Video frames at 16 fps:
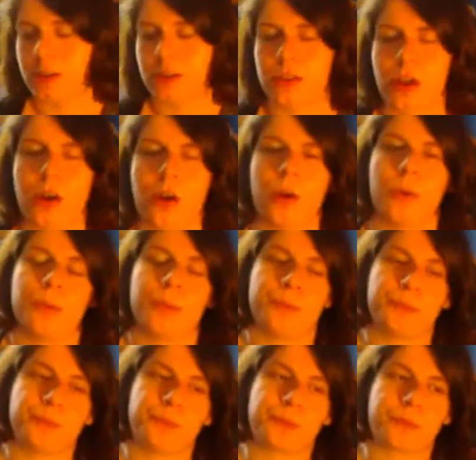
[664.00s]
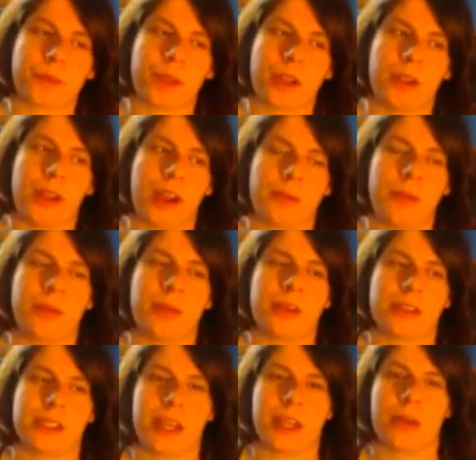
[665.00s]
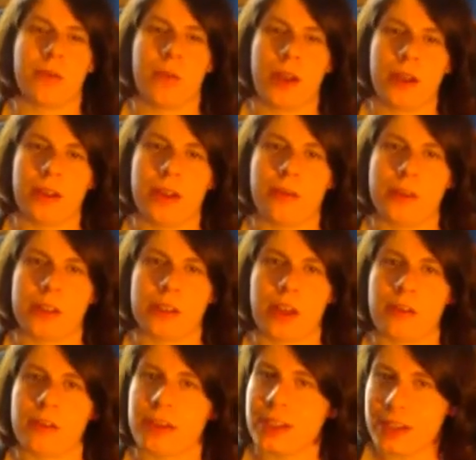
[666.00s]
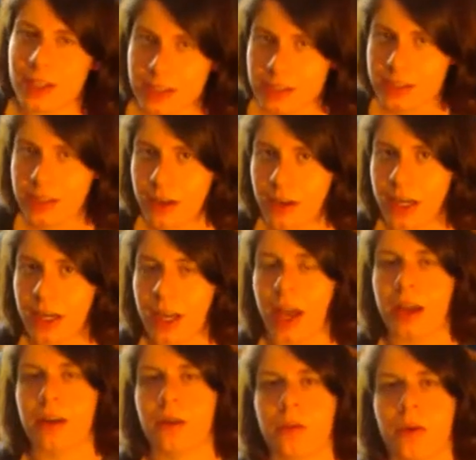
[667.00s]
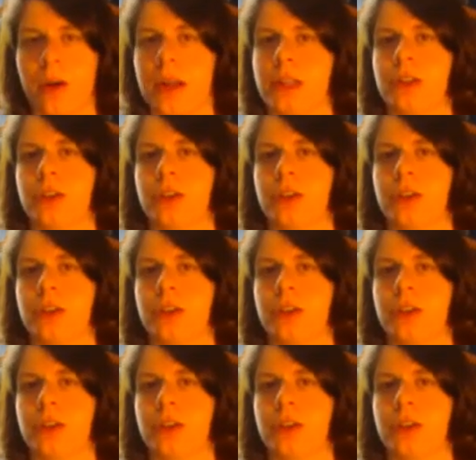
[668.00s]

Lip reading: So a lot of people are saying, well, if it's not really necessary, I don't want